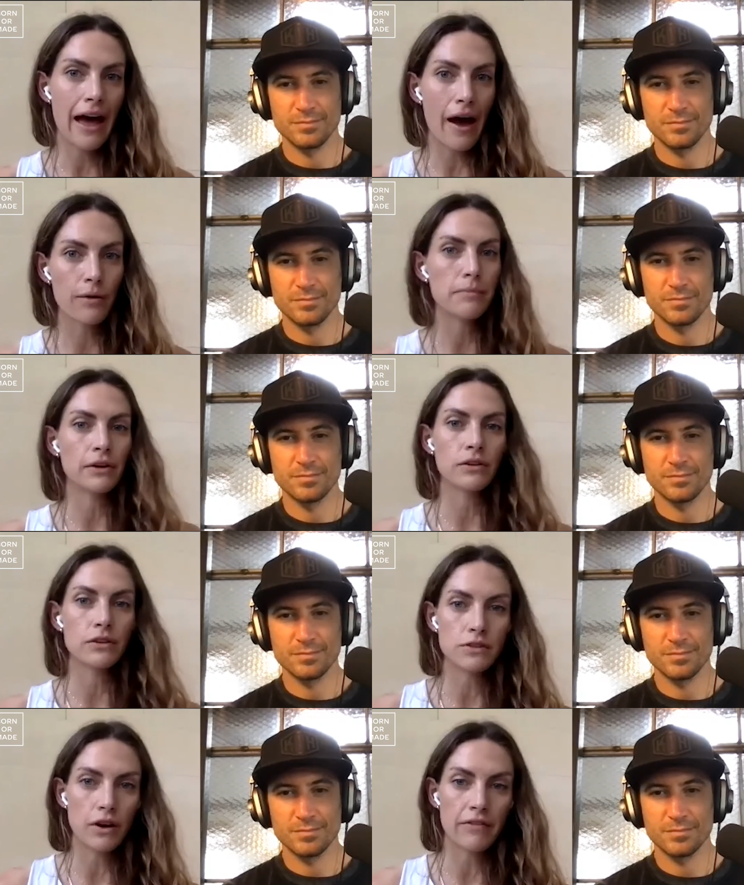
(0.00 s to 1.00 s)
Speaker 1: how to
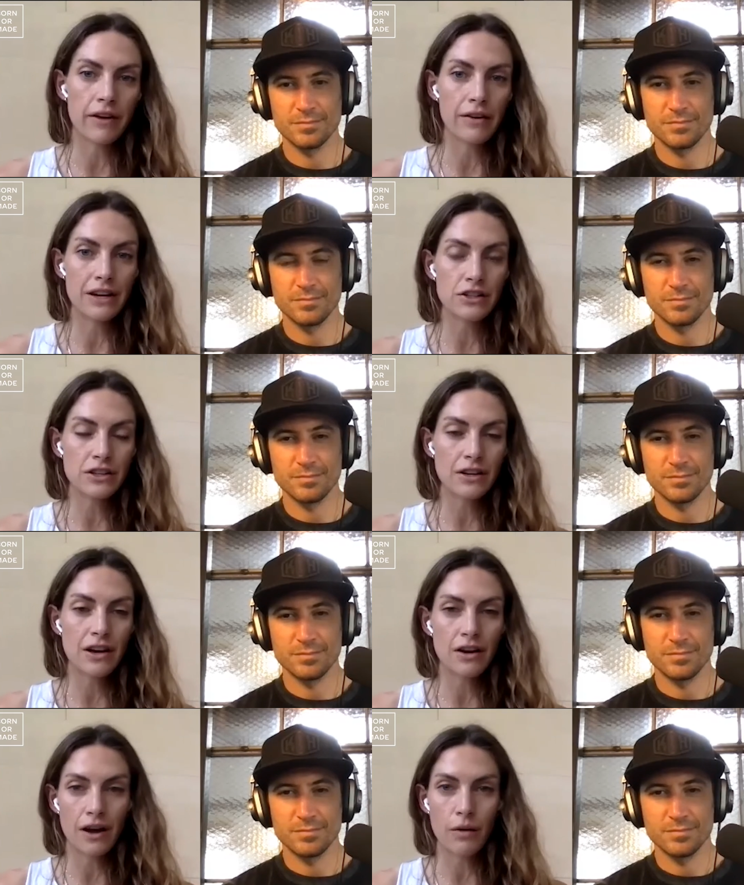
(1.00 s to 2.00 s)
build a strong
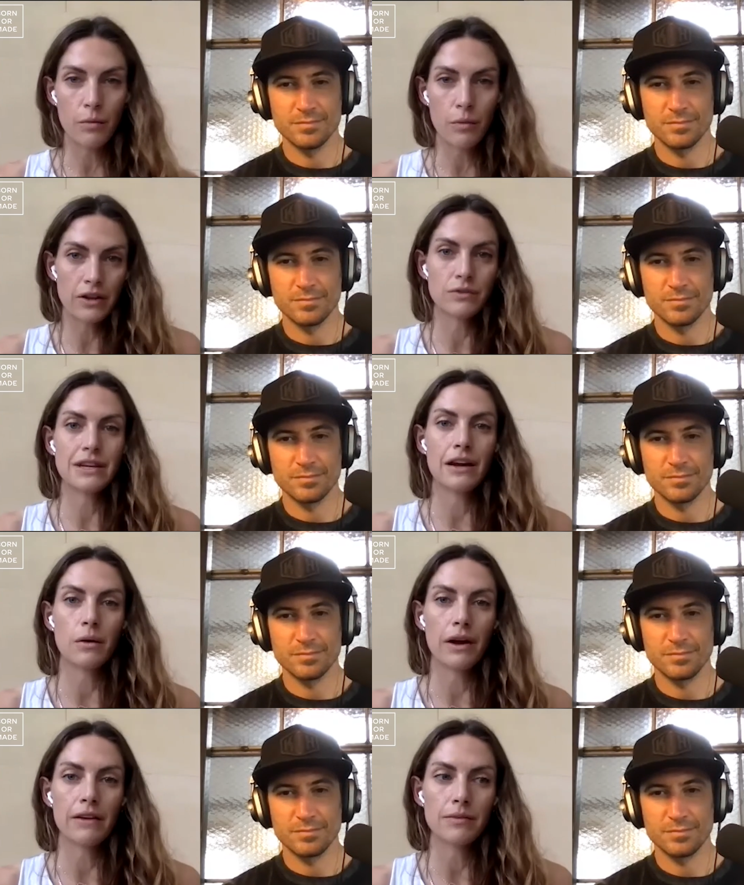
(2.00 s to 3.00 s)
foundation, not what you
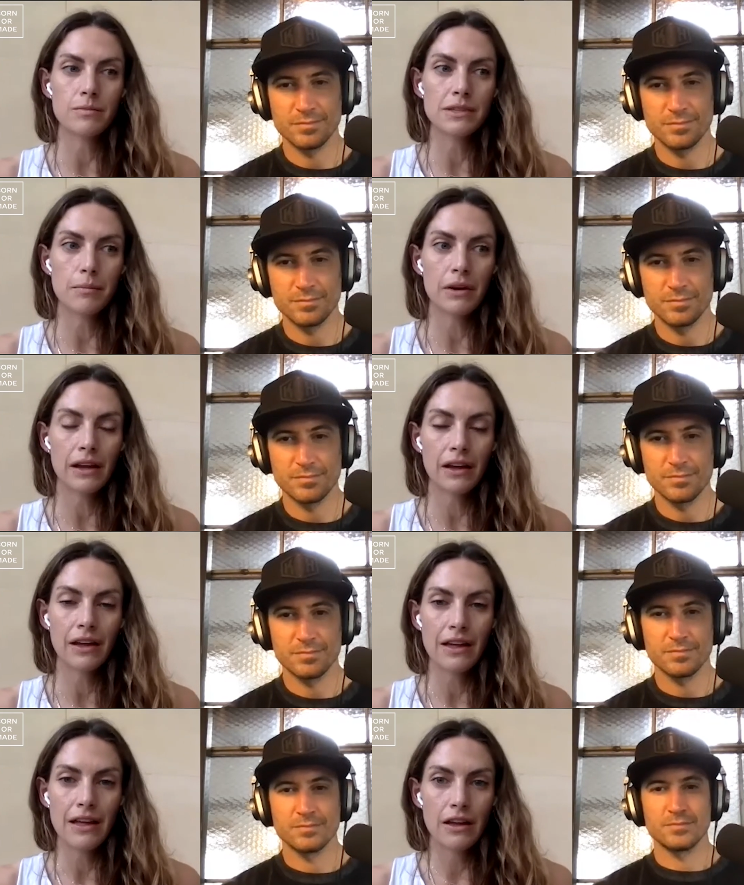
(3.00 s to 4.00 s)
take away from somebody,
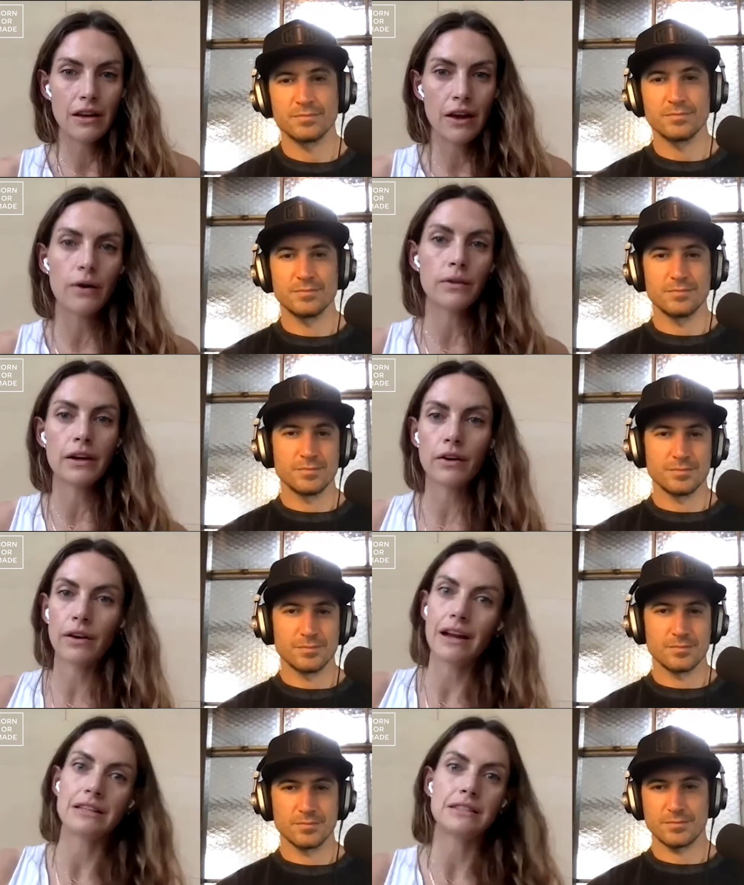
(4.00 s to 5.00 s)
not only
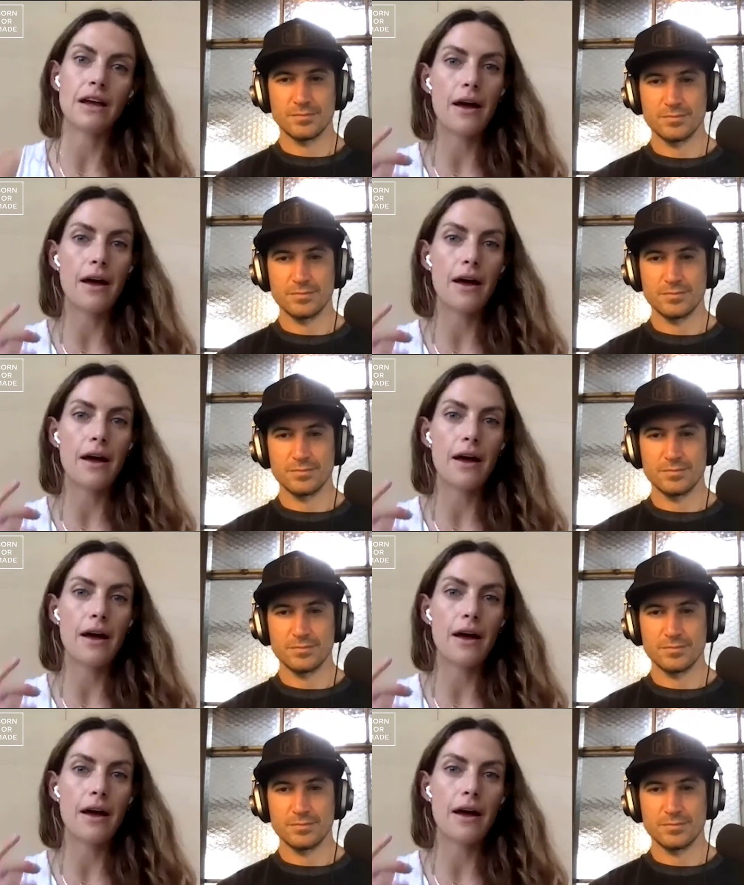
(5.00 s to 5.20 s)
creates